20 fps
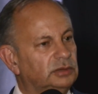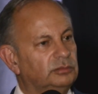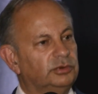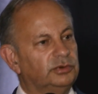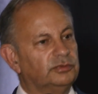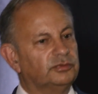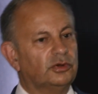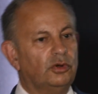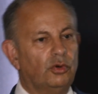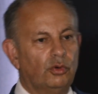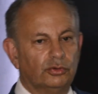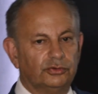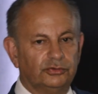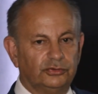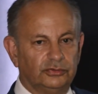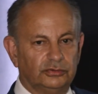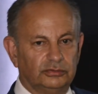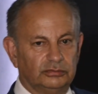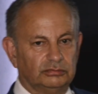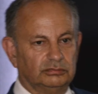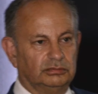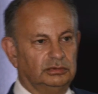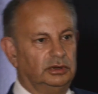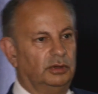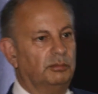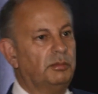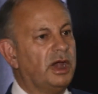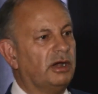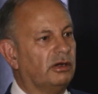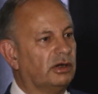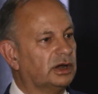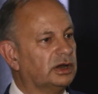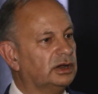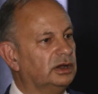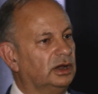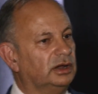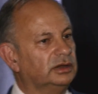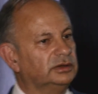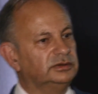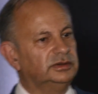but of course,
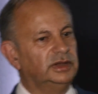America.